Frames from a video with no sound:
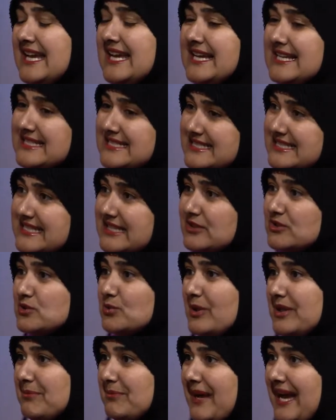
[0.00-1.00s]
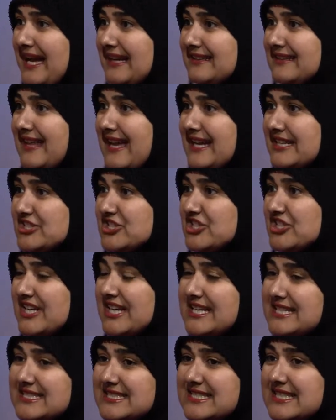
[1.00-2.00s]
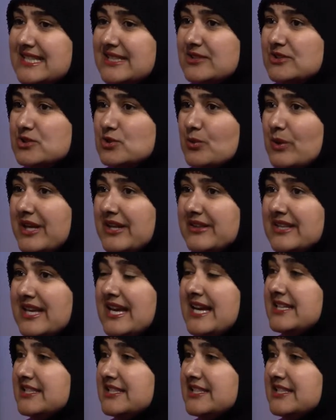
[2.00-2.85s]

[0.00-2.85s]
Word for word: It deals with backlash. It deals with